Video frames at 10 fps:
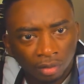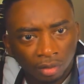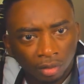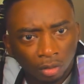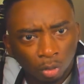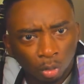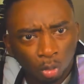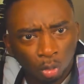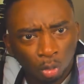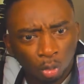
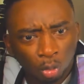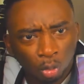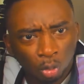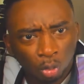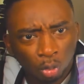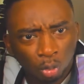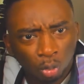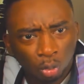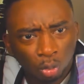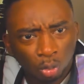
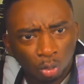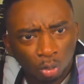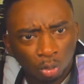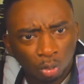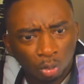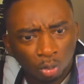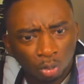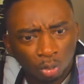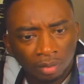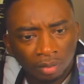
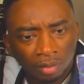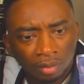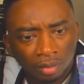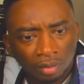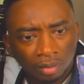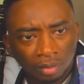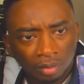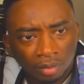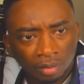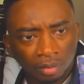
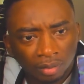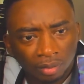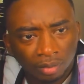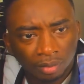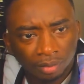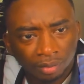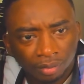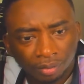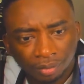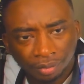
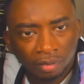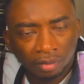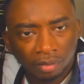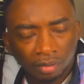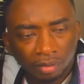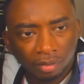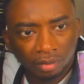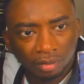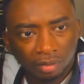(silent)